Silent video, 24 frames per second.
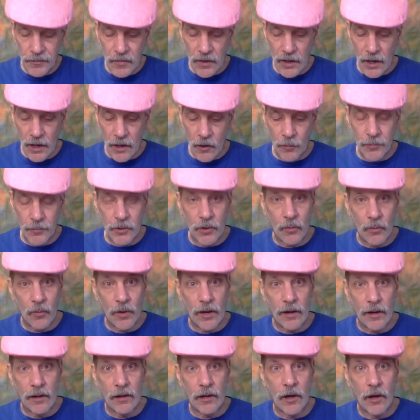I hope you're
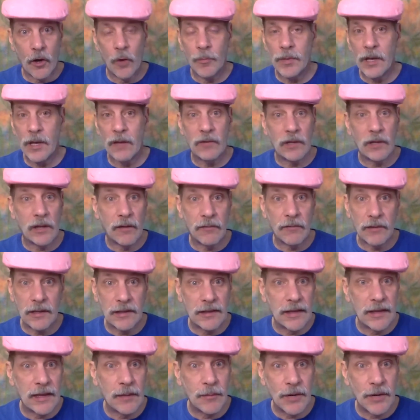well. I hope you have a lovely
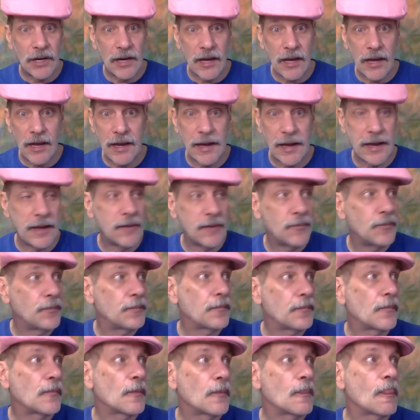Labor Day.
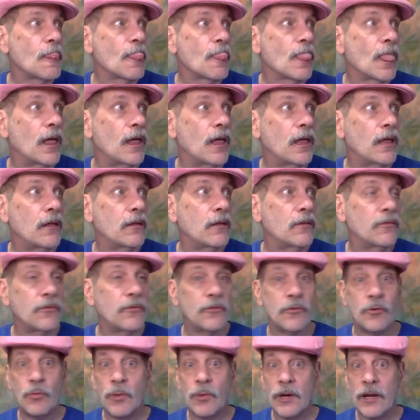
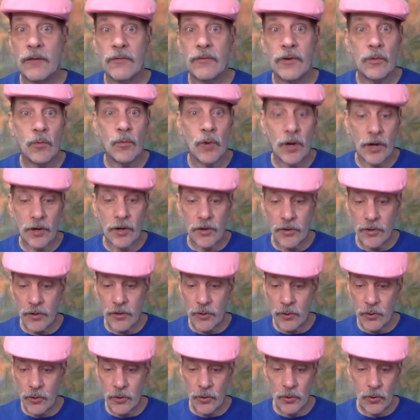Do whatever you want to
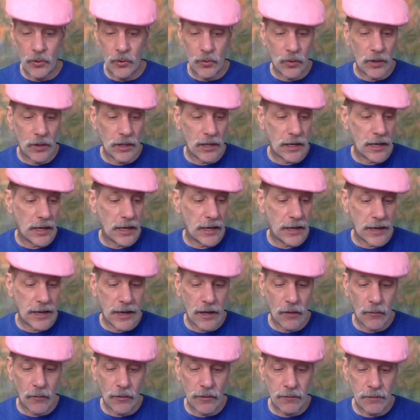do. Hang
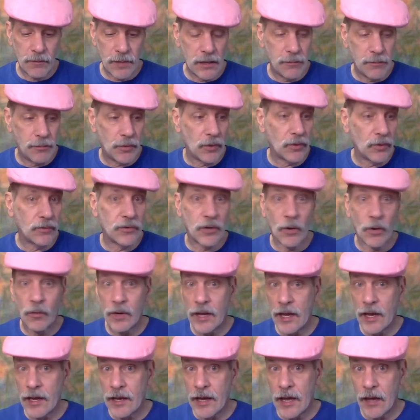out with people. Don't
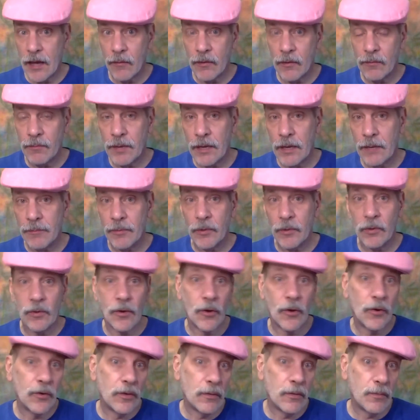hang out with people.
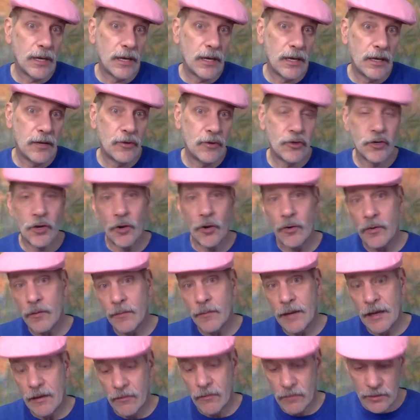Go to the beach. Go to the
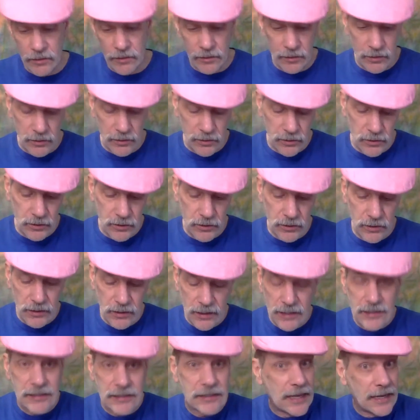mountains.
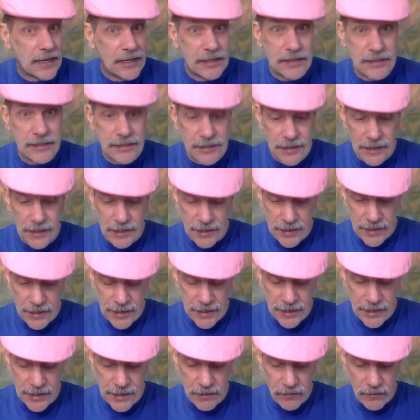Stay in the
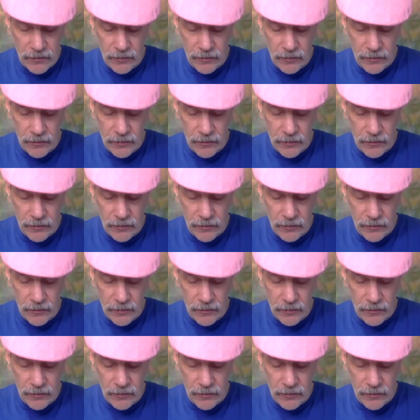city.